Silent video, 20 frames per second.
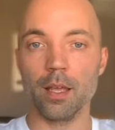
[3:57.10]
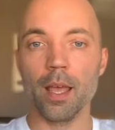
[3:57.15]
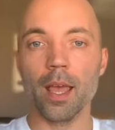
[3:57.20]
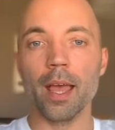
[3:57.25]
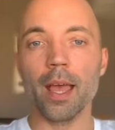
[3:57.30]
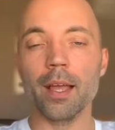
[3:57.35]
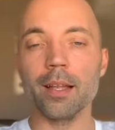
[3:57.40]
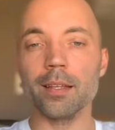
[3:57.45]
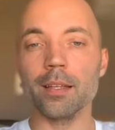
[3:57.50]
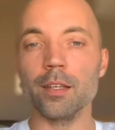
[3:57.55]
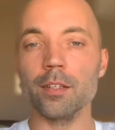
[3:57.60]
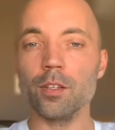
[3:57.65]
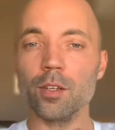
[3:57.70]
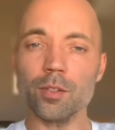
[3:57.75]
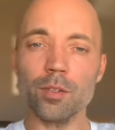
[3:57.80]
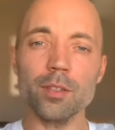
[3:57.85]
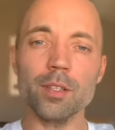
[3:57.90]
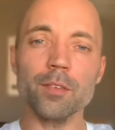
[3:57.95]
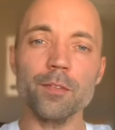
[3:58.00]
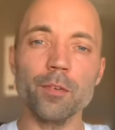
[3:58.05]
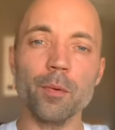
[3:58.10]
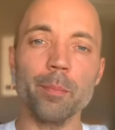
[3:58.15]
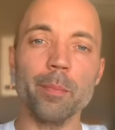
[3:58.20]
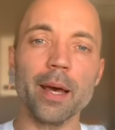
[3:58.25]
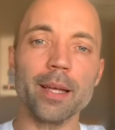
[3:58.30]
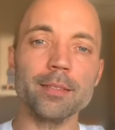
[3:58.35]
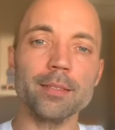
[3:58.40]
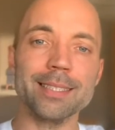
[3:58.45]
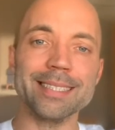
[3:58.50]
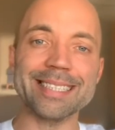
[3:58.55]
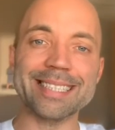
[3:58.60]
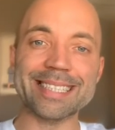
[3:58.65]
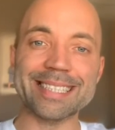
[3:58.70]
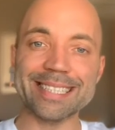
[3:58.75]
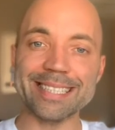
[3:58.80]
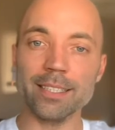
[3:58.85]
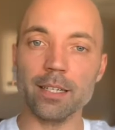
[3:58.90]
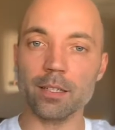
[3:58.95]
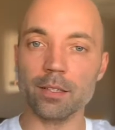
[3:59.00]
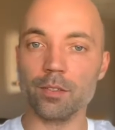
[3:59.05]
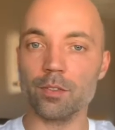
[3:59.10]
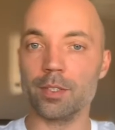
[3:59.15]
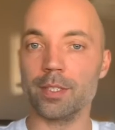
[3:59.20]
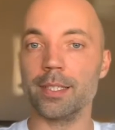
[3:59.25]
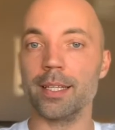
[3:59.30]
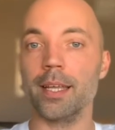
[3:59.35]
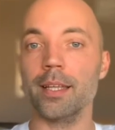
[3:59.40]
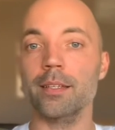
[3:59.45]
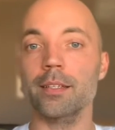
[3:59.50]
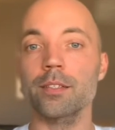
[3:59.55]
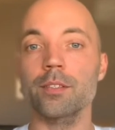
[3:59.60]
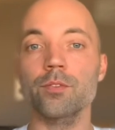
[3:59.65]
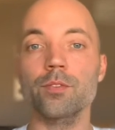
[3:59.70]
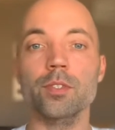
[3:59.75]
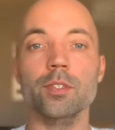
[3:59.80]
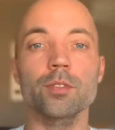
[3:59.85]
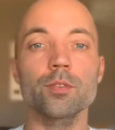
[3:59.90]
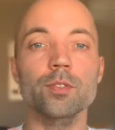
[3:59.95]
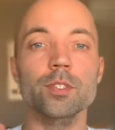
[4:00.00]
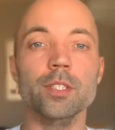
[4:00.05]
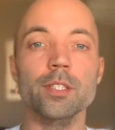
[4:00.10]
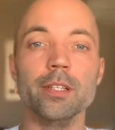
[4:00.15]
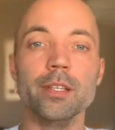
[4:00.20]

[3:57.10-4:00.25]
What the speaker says: And not only for better technique understanding, reducing